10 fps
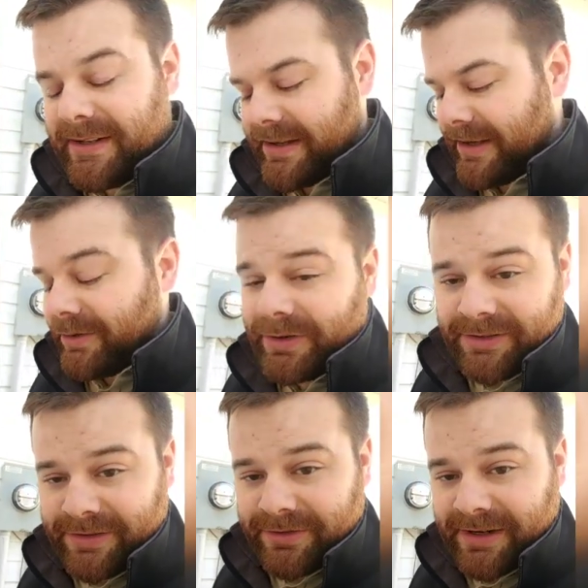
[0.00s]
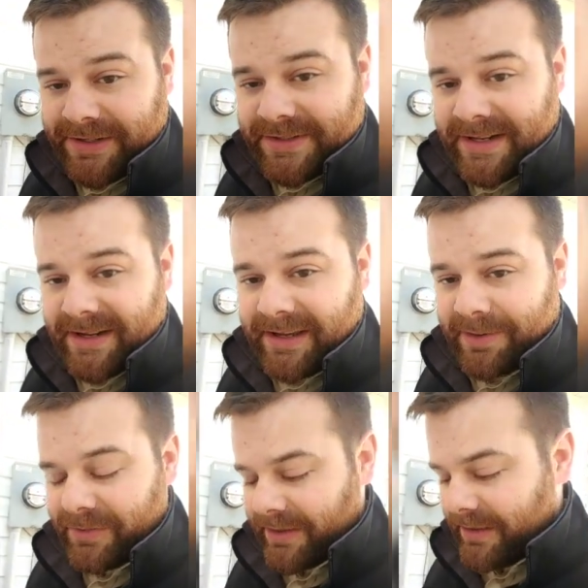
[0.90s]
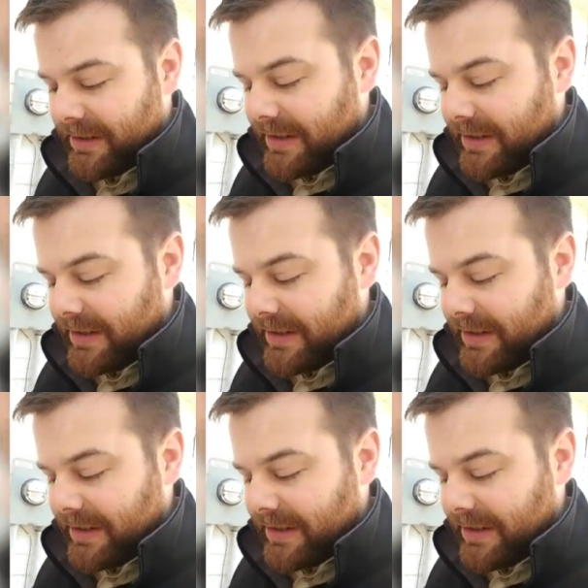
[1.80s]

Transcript: according to the directions that it came with,